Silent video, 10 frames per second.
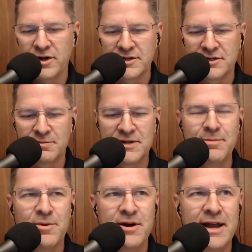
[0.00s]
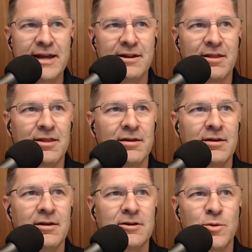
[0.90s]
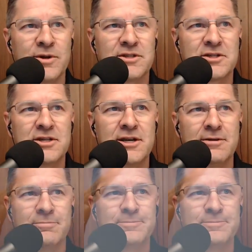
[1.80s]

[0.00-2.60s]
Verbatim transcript: on September 9th, 2016.